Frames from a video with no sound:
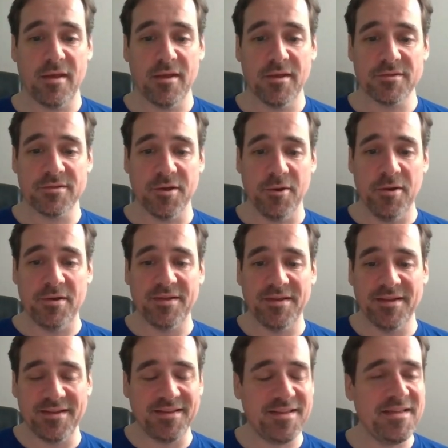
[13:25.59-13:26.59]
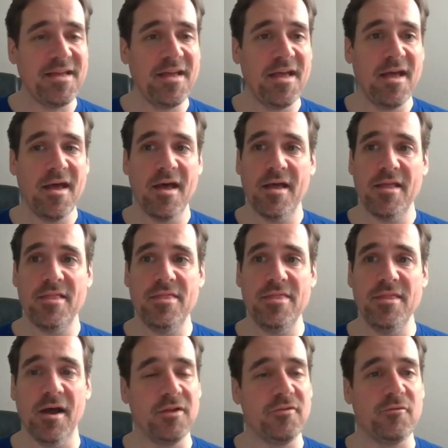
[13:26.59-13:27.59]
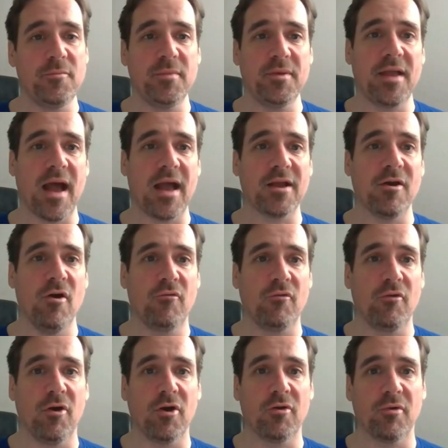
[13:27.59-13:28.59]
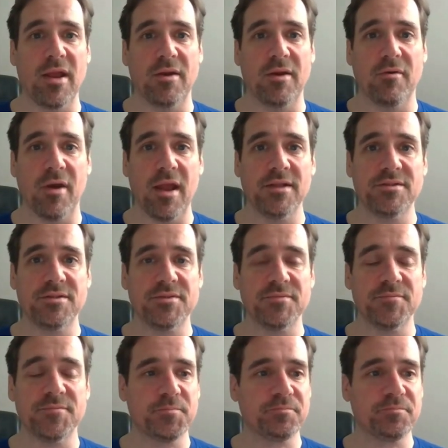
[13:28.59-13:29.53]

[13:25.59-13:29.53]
So none of them got overall great grades.